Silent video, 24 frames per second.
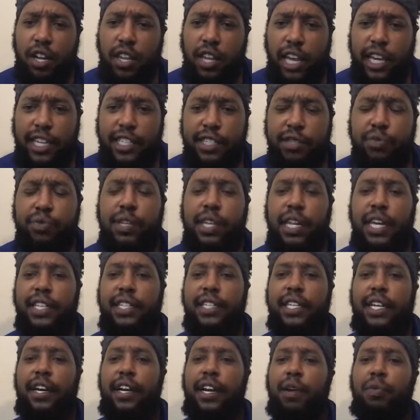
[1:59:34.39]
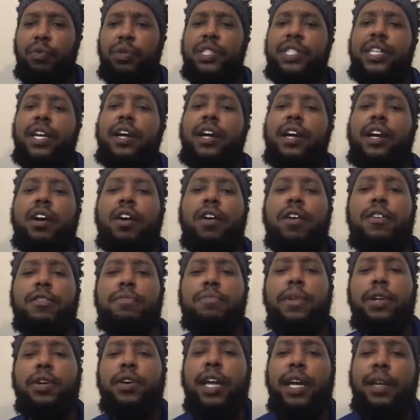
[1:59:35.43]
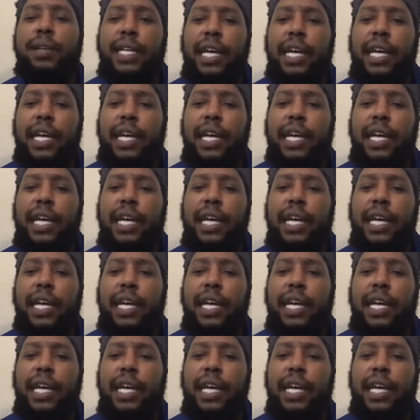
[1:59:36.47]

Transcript: Like, is it like Derek? What's Derek Carr's middle name?